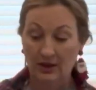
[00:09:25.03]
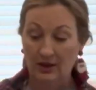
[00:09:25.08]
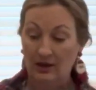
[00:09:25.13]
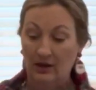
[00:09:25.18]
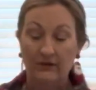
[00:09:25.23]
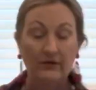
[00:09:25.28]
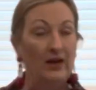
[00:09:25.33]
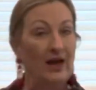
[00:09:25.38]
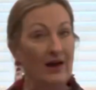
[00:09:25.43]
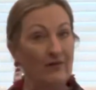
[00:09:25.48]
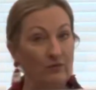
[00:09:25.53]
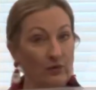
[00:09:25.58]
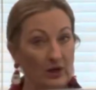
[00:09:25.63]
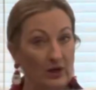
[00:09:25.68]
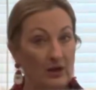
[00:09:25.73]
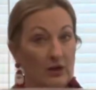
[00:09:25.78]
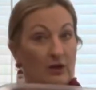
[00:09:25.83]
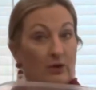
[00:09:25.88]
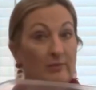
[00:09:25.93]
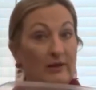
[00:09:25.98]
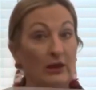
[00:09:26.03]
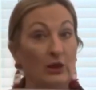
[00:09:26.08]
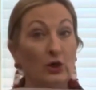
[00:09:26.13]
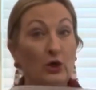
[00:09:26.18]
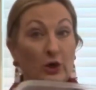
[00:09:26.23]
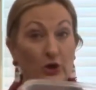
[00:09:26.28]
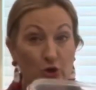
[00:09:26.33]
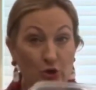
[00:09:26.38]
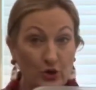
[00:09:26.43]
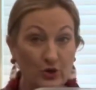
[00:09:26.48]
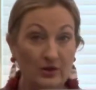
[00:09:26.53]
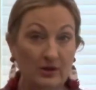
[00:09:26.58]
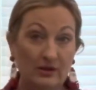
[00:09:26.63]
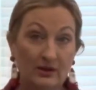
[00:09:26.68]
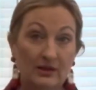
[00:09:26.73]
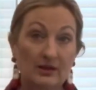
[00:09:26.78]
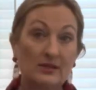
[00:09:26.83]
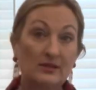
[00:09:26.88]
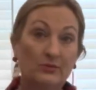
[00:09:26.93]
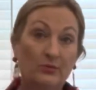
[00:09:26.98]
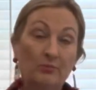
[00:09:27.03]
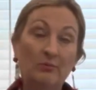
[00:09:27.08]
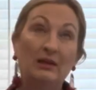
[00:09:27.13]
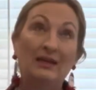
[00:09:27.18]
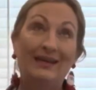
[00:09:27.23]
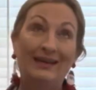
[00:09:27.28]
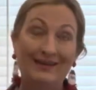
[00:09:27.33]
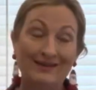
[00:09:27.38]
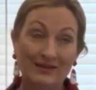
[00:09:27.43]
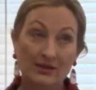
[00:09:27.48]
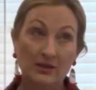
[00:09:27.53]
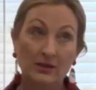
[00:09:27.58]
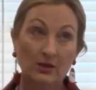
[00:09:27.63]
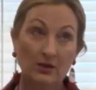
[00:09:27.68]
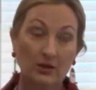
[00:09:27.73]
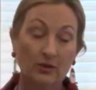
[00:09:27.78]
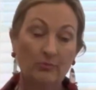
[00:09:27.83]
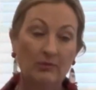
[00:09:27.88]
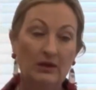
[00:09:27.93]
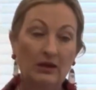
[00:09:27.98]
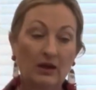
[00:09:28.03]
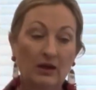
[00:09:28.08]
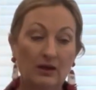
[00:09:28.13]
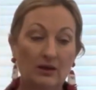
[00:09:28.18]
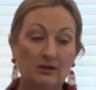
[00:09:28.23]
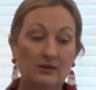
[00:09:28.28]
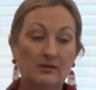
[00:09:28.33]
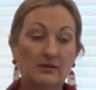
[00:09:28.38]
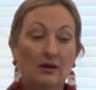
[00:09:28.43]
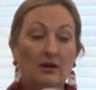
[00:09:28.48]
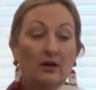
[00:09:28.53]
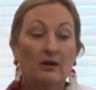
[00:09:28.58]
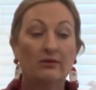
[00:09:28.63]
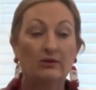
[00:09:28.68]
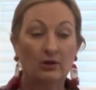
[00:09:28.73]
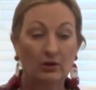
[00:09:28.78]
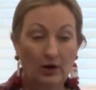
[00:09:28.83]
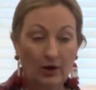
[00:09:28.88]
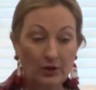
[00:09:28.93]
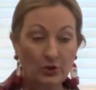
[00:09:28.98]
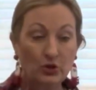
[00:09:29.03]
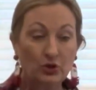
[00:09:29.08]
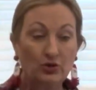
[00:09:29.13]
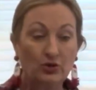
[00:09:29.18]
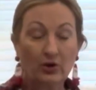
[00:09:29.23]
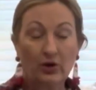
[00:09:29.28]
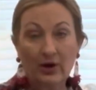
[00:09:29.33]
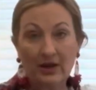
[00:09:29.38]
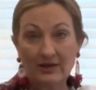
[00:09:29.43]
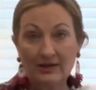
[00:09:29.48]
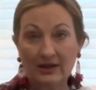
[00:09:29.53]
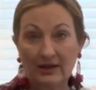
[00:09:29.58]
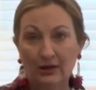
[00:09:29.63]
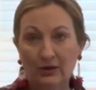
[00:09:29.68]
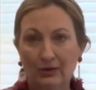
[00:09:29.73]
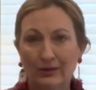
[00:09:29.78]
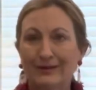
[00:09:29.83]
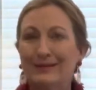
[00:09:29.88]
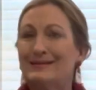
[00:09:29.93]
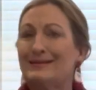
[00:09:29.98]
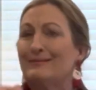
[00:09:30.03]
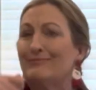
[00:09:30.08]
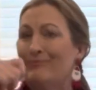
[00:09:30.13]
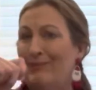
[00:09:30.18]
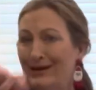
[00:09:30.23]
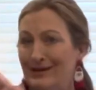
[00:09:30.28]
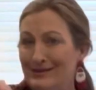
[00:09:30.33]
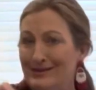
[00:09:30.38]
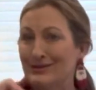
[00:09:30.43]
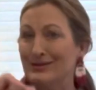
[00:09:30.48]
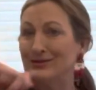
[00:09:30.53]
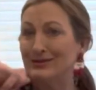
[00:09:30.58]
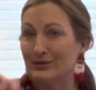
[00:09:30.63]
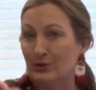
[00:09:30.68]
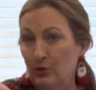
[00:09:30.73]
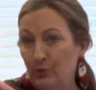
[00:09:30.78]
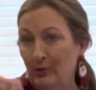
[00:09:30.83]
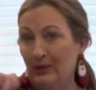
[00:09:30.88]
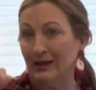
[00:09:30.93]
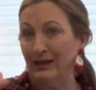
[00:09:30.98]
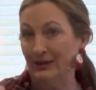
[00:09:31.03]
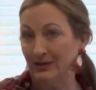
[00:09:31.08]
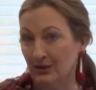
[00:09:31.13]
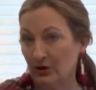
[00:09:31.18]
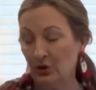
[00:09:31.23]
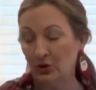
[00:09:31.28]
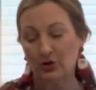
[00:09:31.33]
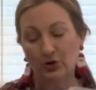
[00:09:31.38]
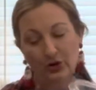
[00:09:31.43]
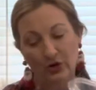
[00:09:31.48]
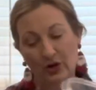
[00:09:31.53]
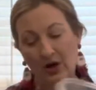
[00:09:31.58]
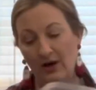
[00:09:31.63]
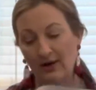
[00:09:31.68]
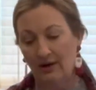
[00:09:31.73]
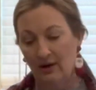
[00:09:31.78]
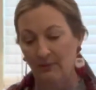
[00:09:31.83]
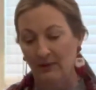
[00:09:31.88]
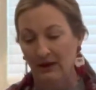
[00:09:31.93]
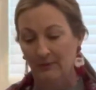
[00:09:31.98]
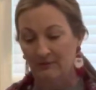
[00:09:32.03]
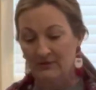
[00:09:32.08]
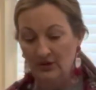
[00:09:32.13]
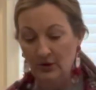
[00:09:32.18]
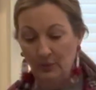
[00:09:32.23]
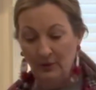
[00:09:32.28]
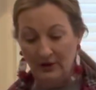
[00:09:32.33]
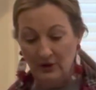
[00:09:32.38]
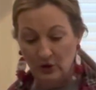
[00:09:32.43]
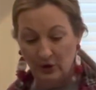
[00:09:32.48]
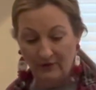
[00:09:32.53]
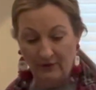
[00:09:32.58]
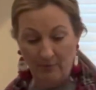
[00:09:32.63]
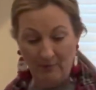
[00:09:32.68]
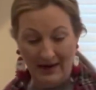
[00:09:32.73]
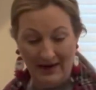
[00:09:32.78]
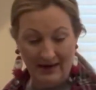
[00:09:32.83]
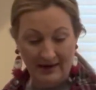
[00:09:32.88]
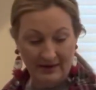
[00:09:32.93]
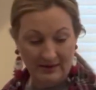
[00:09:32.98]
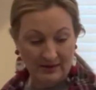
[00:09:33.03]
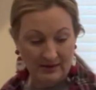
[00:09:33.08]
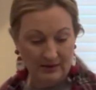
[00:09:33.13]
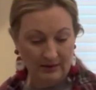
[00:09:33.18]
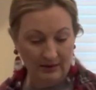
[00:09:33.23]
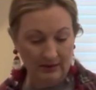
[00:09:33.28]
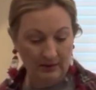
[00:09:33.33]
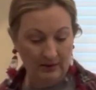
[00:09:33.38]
If you have one a little bit larger than this, it would be easier, because the larger your container is, it makes it just a little bit easier and you're not going to make so much of a mess.